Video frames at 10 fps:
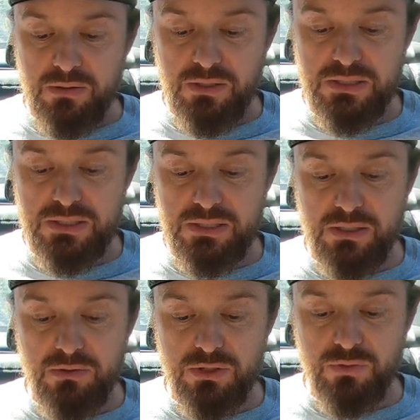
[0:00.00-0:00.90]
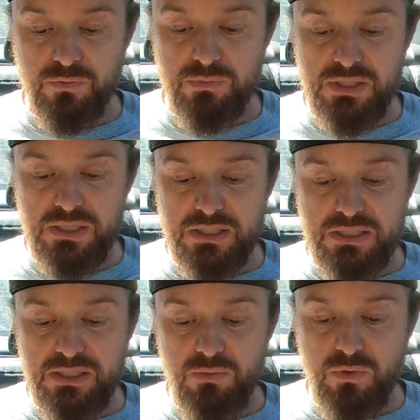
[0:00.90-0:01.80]
Let's see here. So from
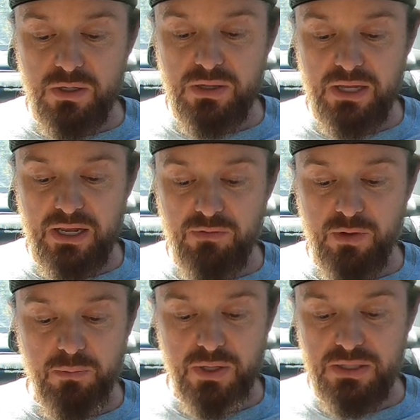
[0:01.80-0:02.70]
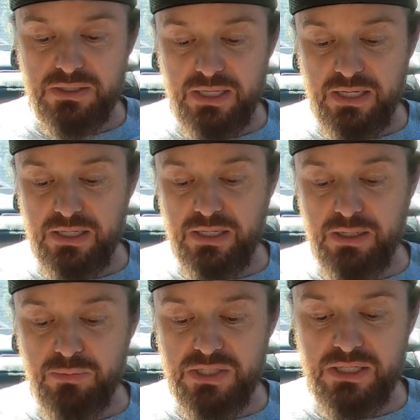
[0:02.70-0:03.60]
DSD1, they have you, I'm betting, taking an
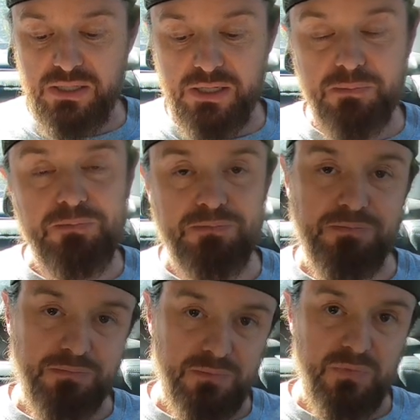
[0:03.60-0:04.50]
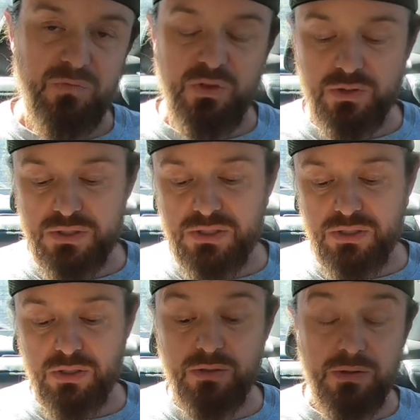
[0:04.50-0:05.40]
empty. Yep. Filled in
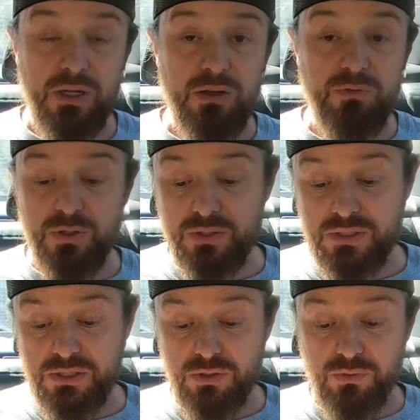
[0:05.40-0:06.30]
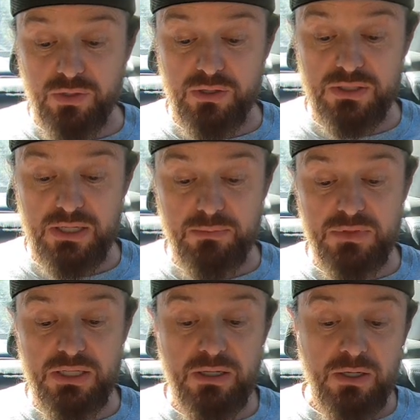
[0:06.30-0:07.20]
or non-filled in circle there is
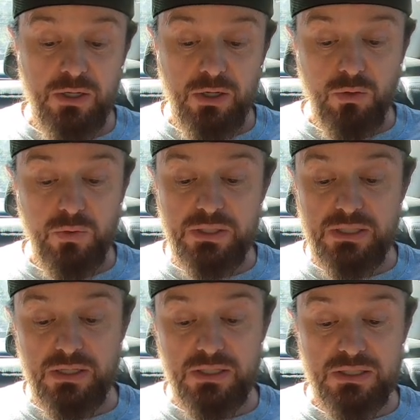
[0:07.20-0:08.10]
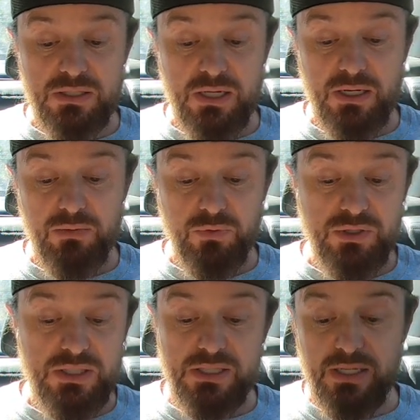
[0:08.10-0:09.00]
empty. Going to this, when
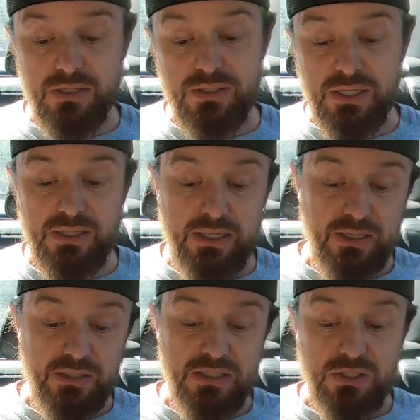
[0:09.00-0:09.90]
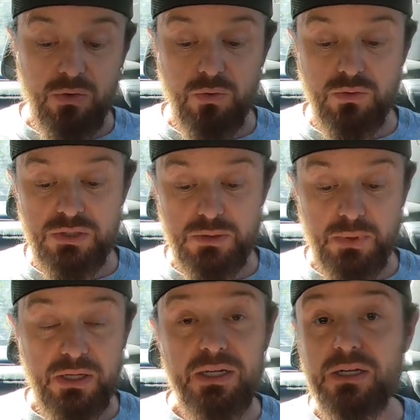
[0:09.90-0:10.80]
you see letters like that, like this Kohl's, it's
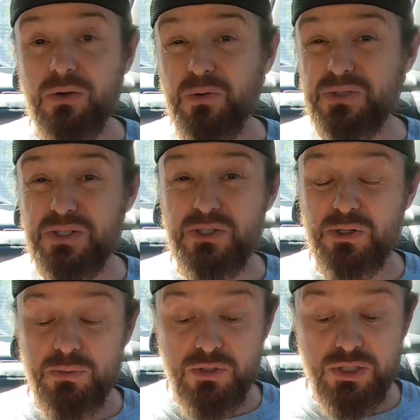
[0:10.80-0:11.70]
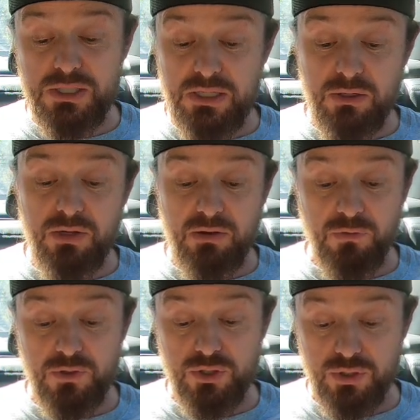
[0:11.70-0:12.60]
probably like a Kohl's distribution center. That
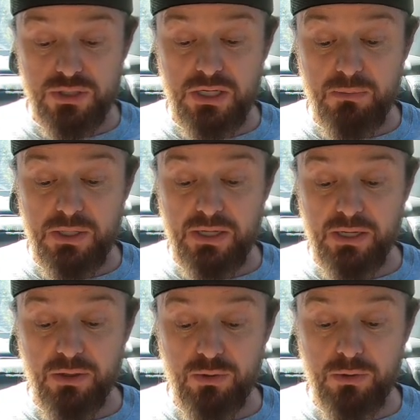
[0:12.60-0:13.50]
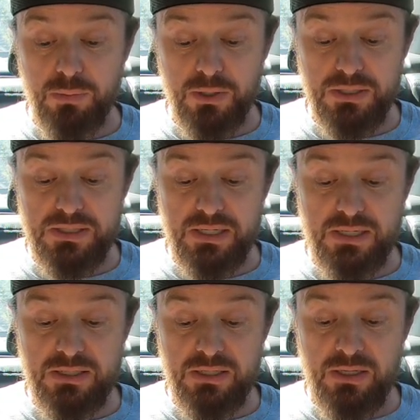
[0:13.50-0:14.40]
for sure is going to be like a third-party
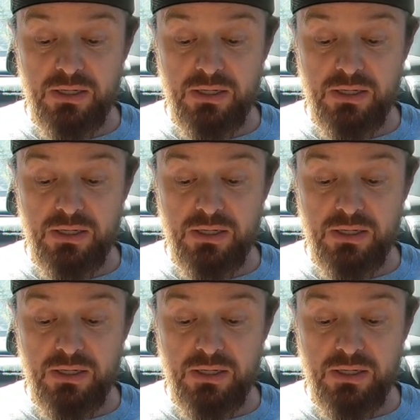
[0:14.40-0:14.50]
site.